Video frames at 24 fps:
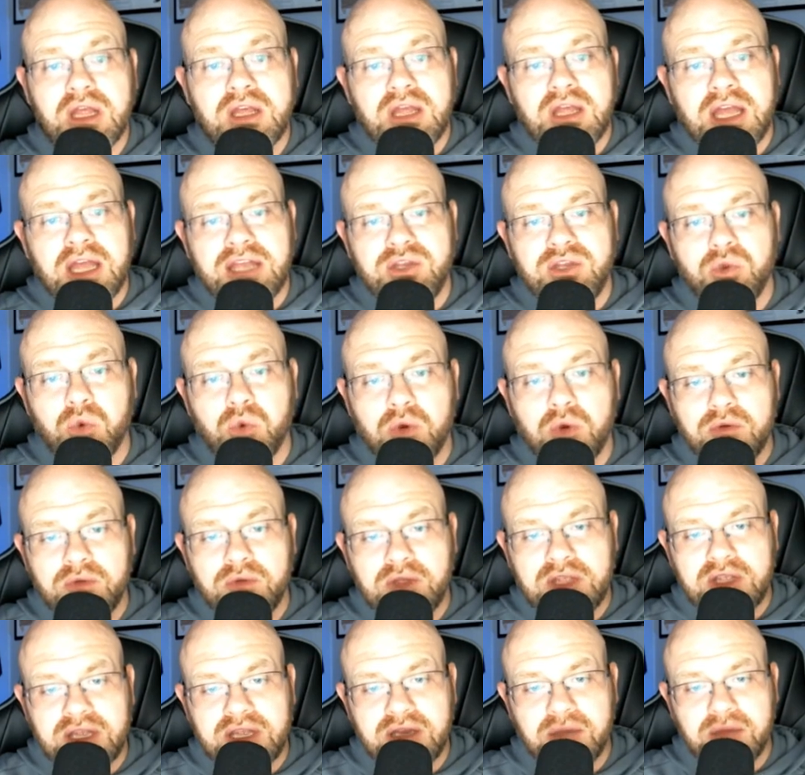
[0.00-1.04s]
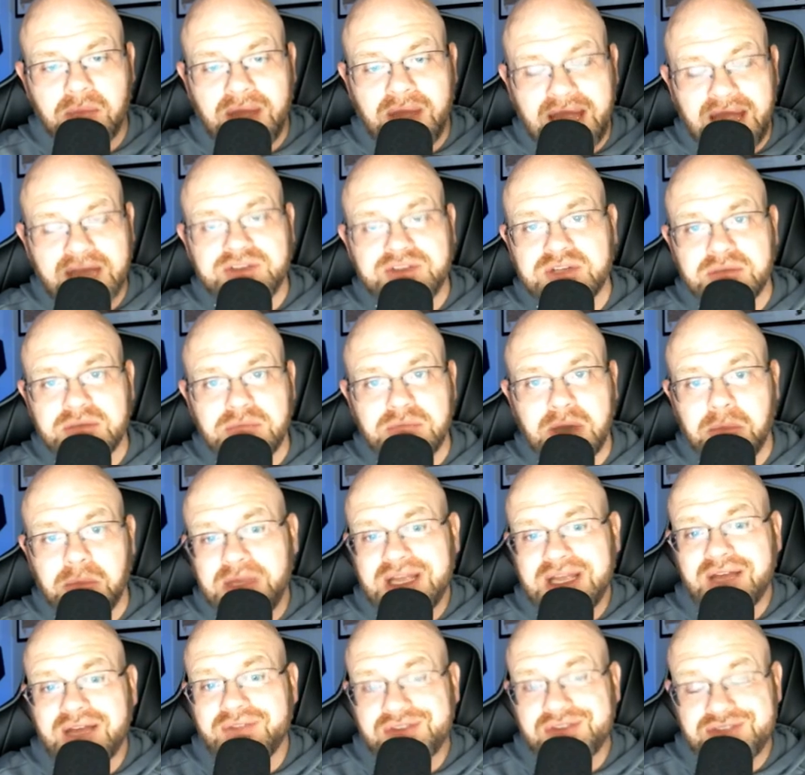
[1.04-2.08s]
And you can imagine, by
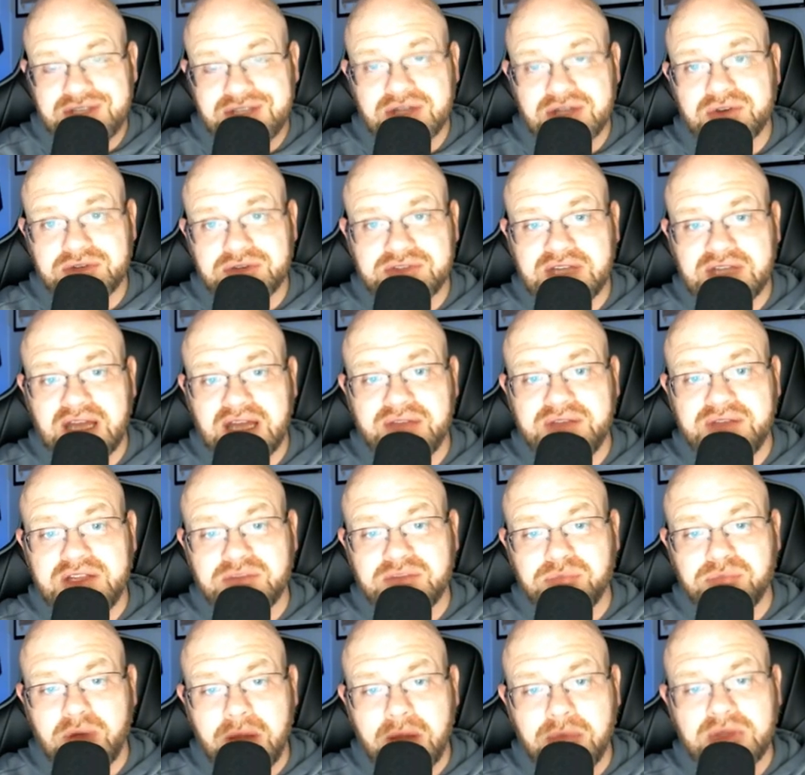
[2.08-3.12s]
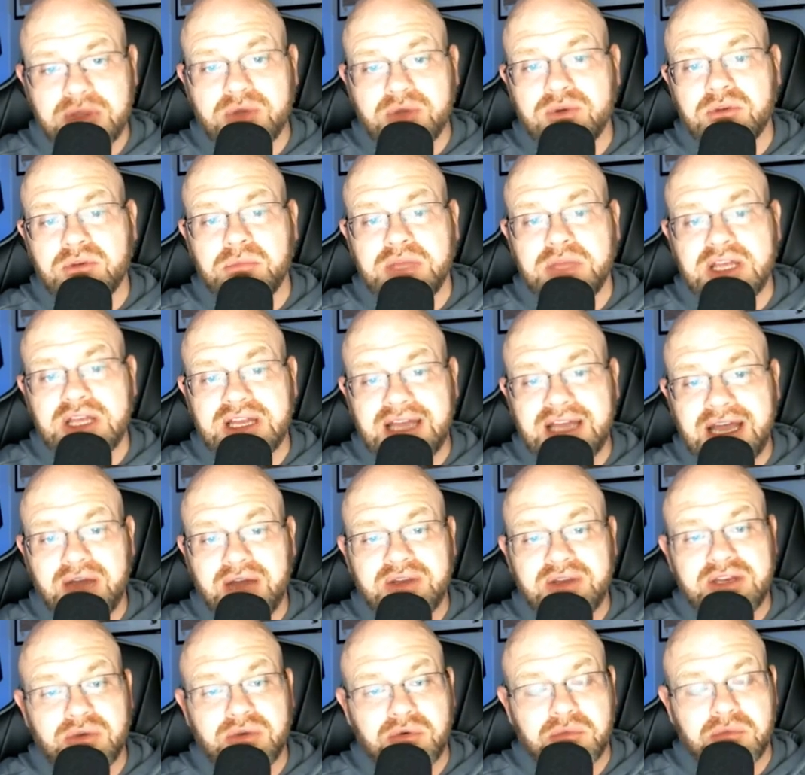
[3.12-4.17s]
being on the Steelers staff, he's probably going to be allowed
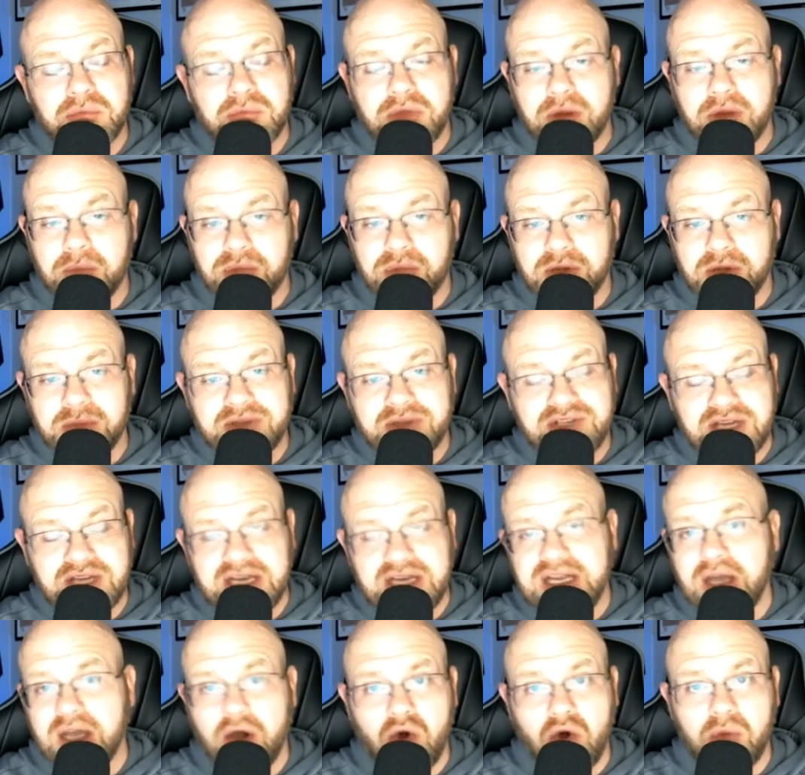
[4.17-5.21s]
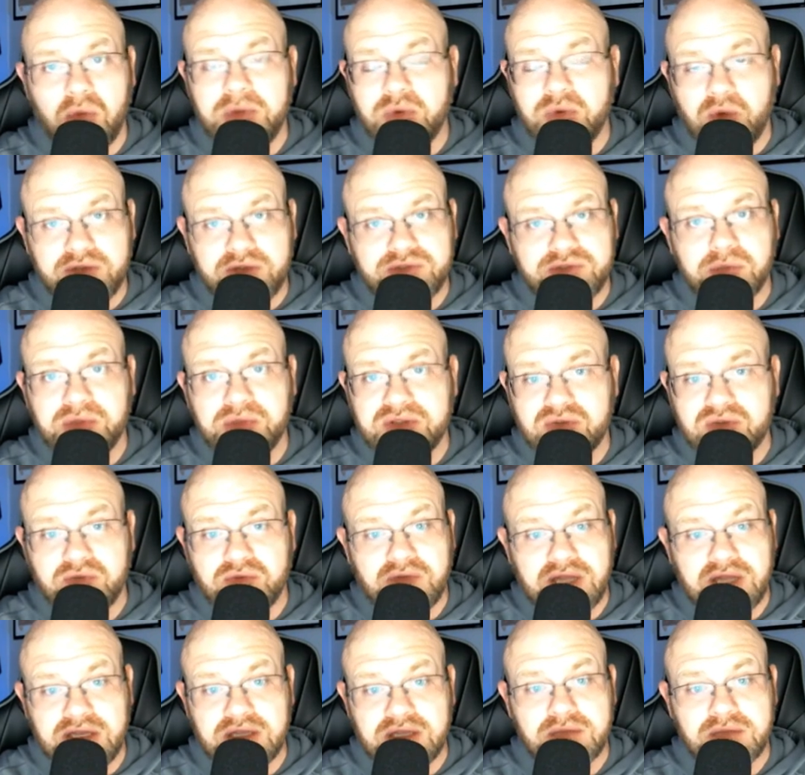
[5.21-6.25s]
into pretty much any home in Western
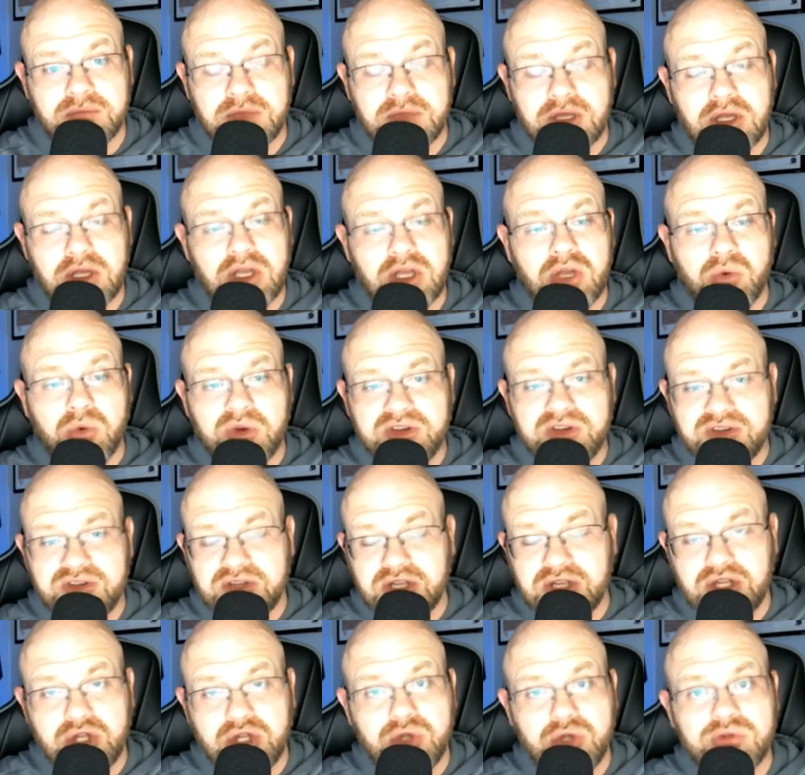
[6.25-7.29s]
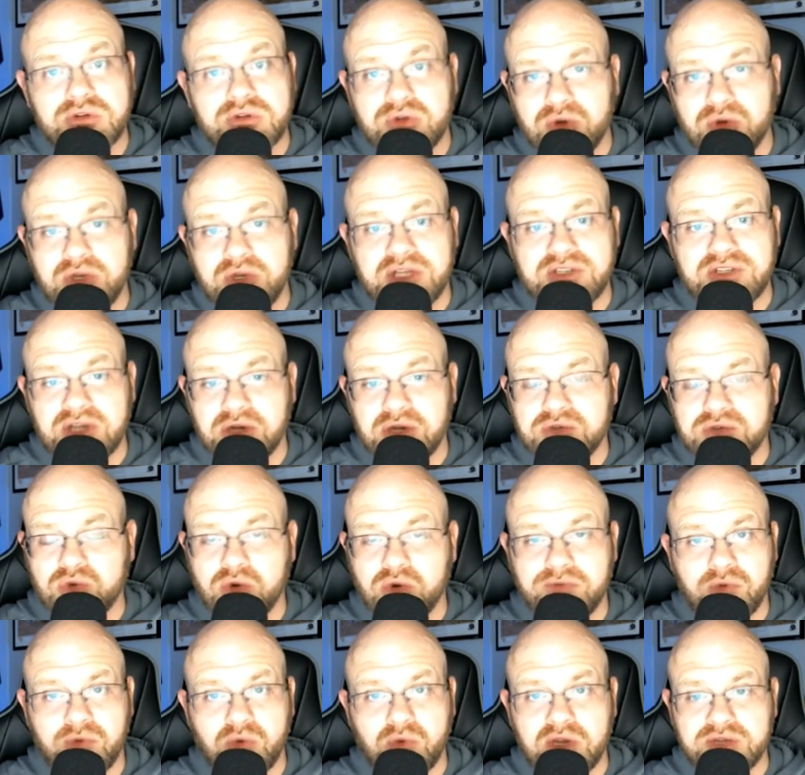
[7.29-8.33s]
Pennsylvania, which is a huge recruiting
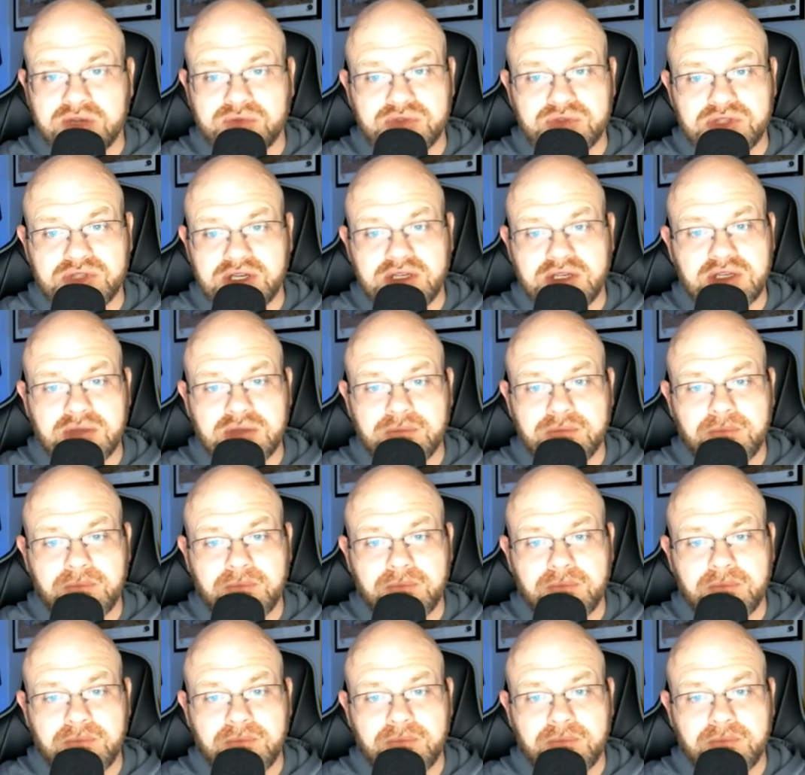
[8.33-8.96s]
territory for West Virginia.